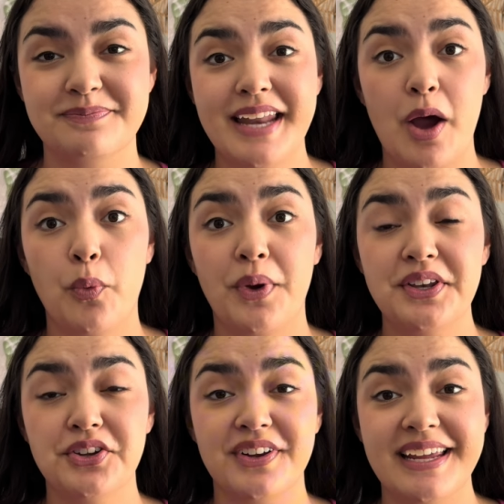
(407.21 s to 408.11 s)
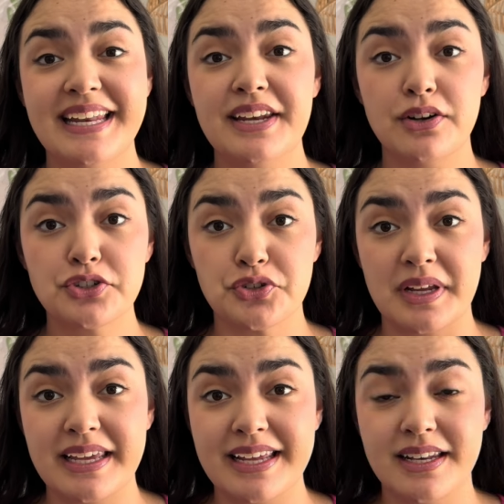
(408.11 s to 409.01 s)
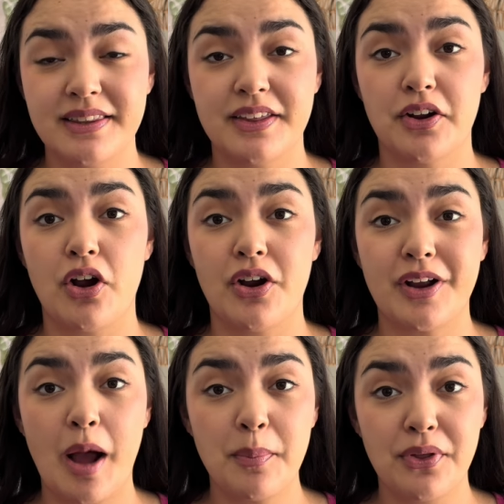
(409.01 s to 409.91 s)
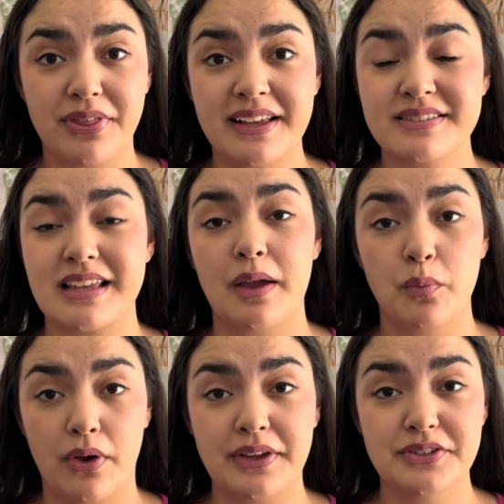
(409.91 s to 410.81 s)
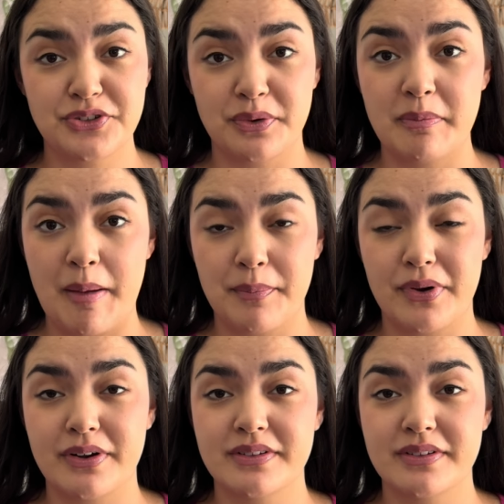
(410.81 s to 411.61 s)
Now, when you're eating or drinking, there are a couple things I want you to remember.